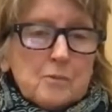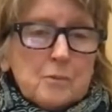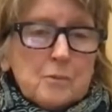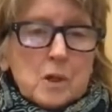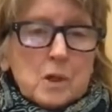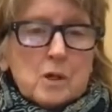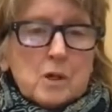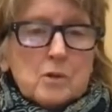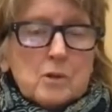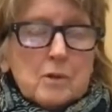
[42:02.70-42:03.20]

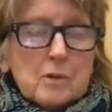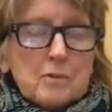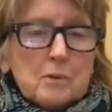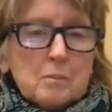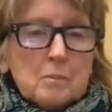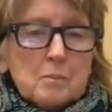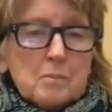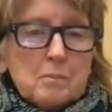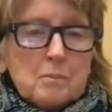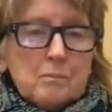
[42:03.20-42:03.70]
40,
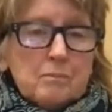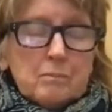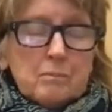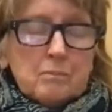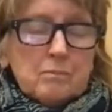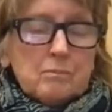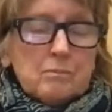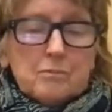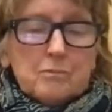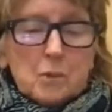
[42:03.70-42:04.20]

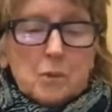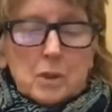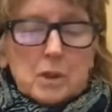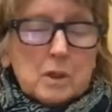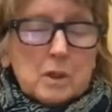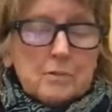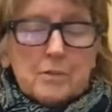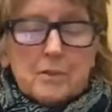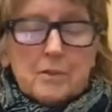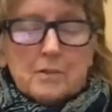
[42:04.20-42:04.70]

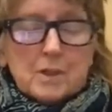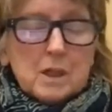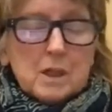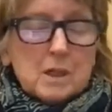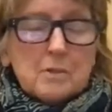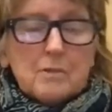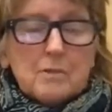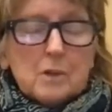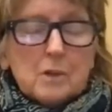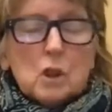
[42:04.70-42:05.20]
50
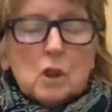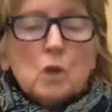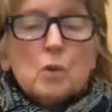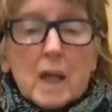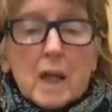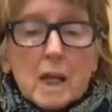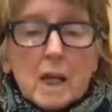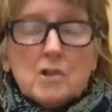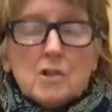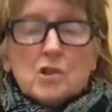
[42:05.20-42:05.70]
different
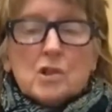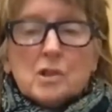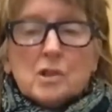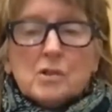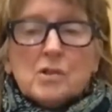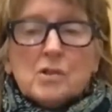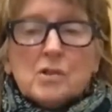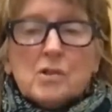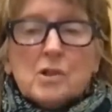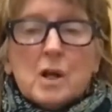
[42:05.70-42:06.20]

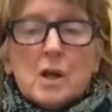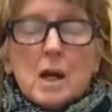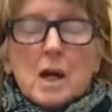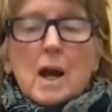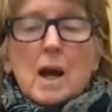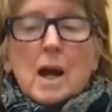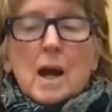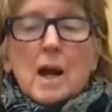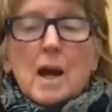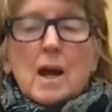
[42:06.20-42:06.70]
locations.
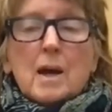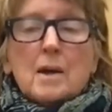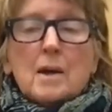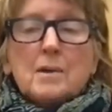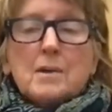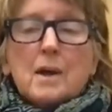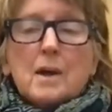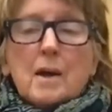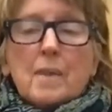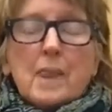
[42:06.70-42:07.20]

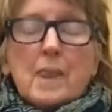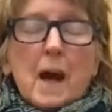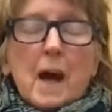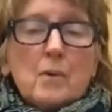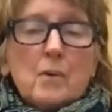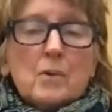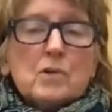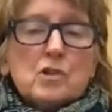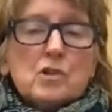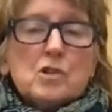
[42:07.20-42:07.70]
And
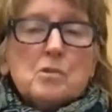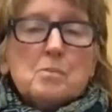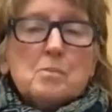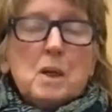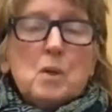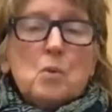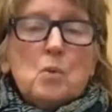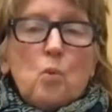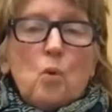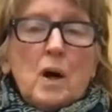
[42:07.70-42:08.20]
that would just
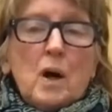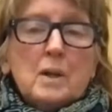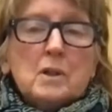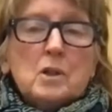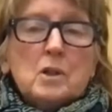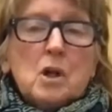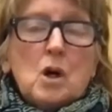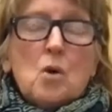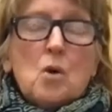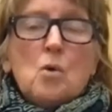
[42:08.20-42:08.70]
be
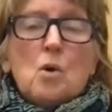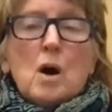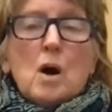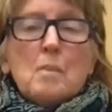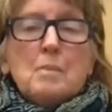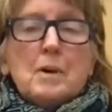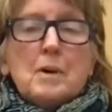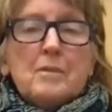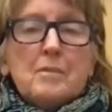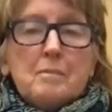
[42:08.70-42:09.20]
one
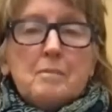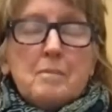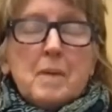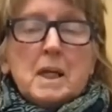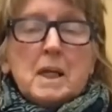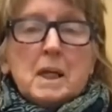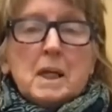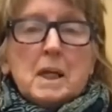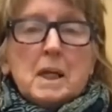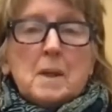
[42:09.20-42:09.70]
co-op of
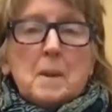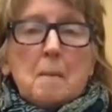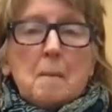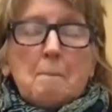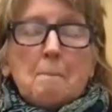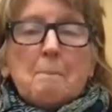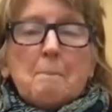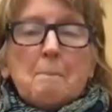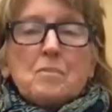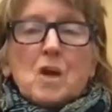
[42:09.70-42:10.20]
many
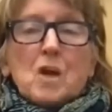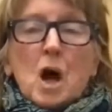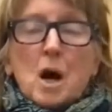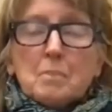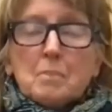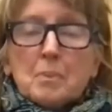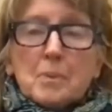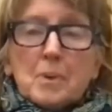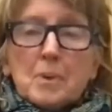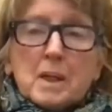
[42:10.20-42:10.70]

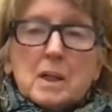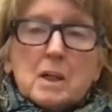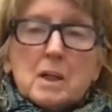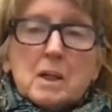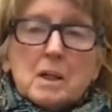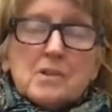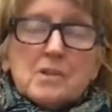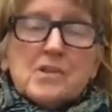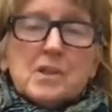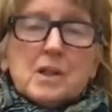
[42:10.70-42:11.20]
operating
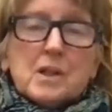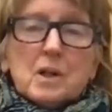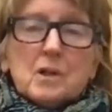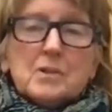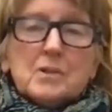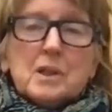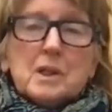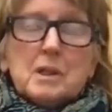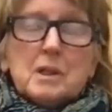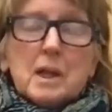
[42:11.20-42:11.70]
on
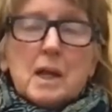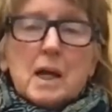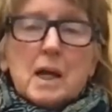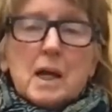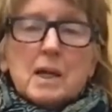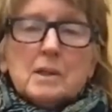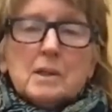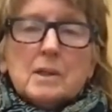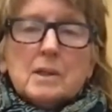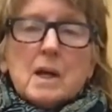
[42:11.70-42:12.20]
CLT
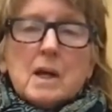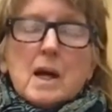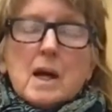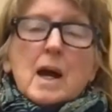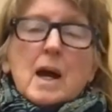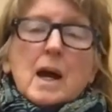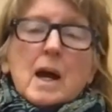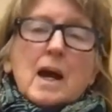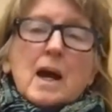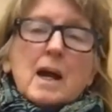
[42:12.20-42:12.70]
land.
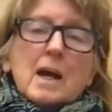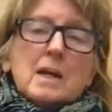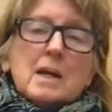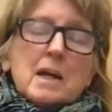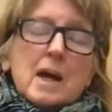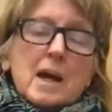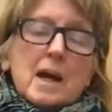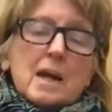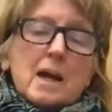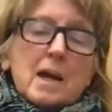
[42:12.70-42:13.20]

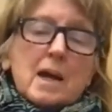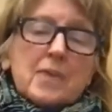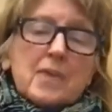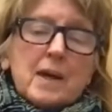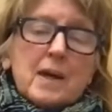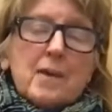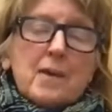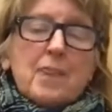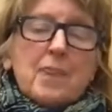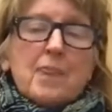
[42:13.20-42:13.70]
And I
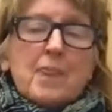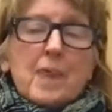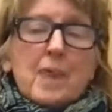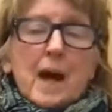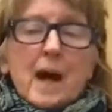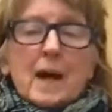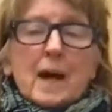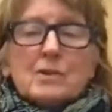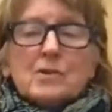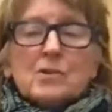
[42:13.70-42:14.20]
think
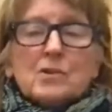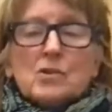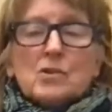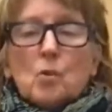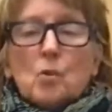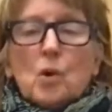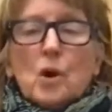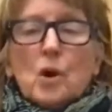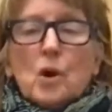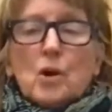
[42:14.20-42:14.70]
that's
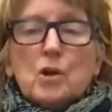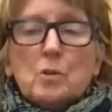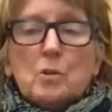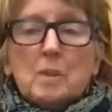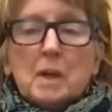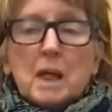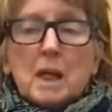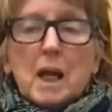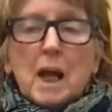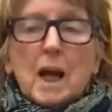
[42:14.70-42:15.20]
where you
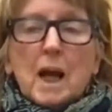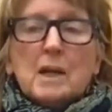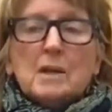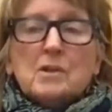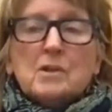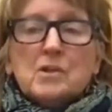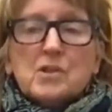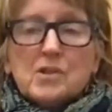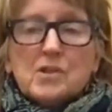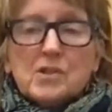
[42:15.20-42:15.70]

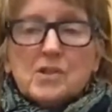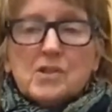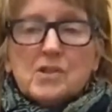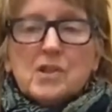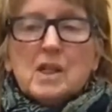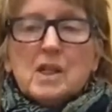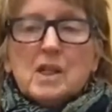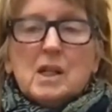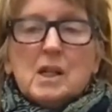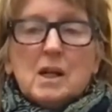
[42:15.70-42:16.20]
began to
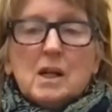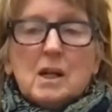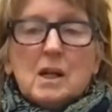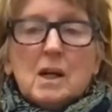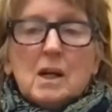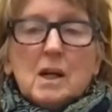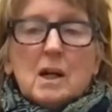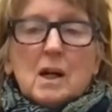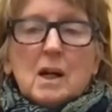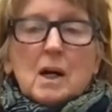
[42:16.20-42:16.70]
see
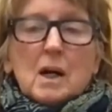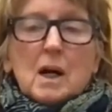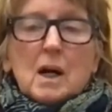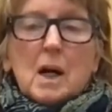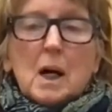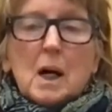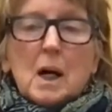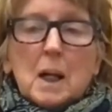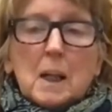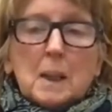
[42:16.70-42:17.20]

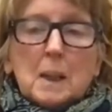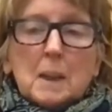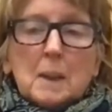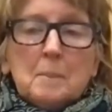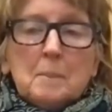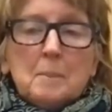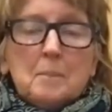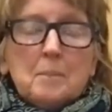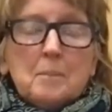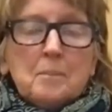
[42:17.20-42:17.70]

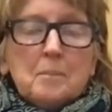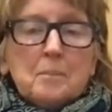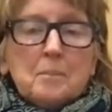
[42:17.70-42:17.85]
the